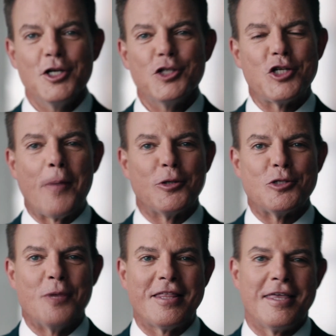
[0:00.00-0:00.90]
Shepard
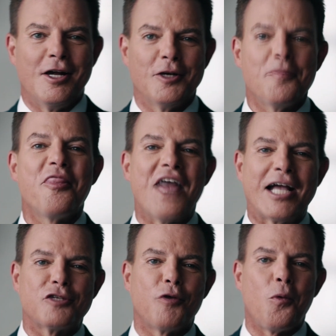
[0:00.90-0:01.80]
Smith here.
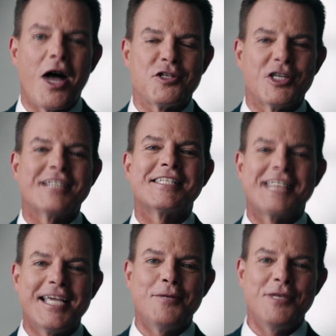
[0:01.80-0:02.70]
Thanks for watching
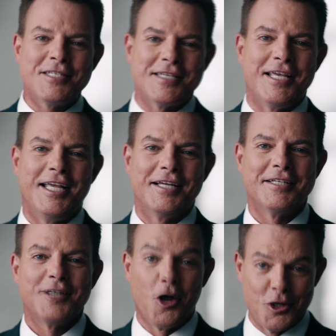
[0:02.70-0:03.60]
CNBC
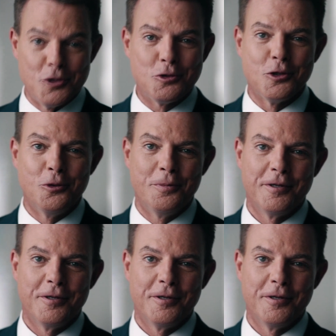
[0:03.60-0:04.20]
on YouTube.